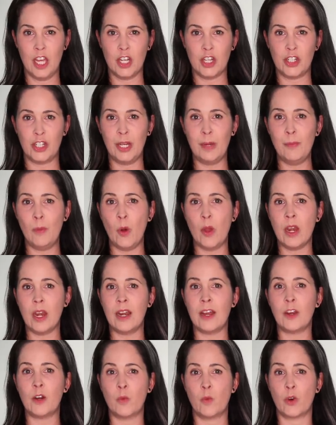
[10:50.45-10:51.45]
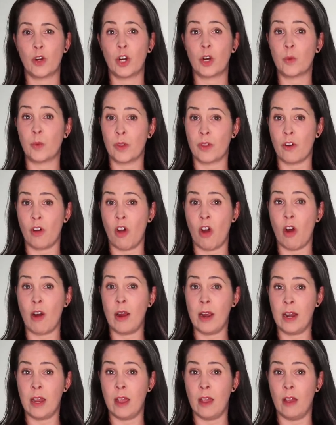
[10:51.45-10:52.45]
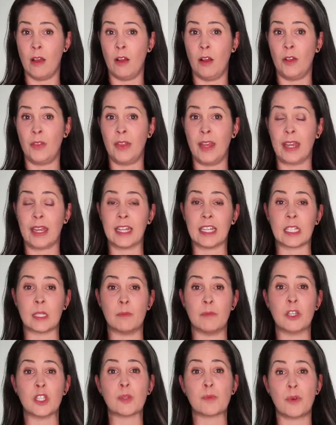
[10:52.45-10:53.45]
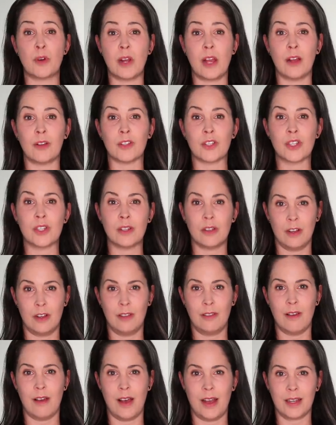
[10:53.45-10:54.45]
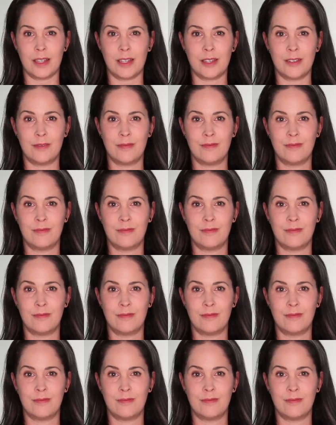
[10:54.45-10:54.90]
She pointed out a word with R and L that gets mispronounced a lot.